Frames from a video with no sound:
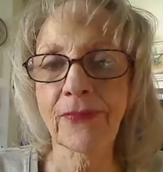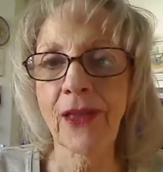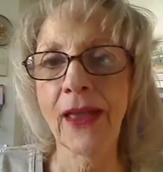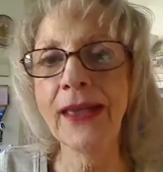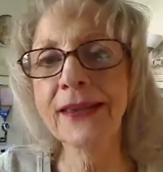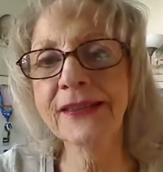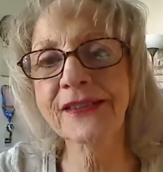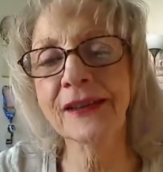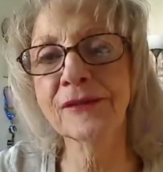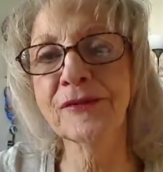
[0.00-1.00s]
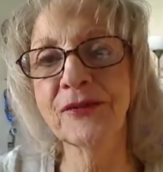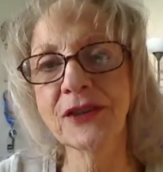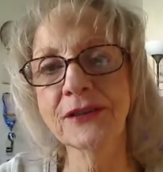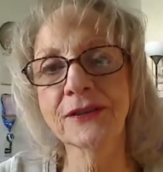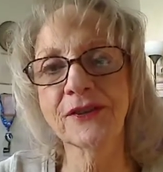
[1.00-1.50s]
Hey, it's
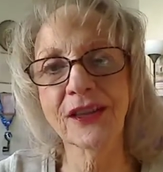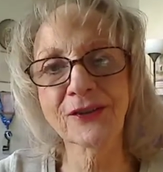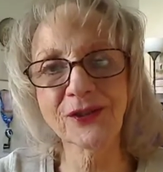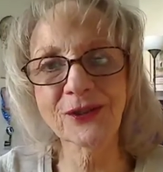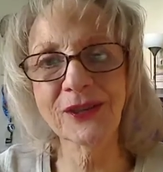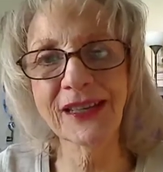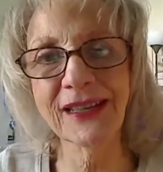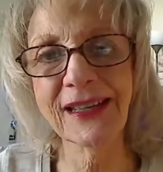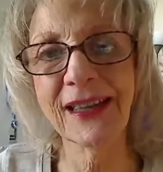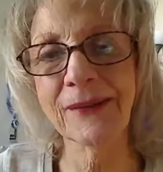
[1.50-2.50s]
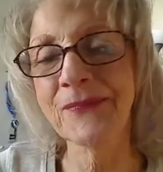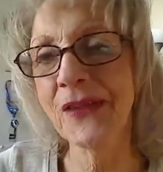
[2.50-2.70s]
Elvire. Thanks for tuning in again.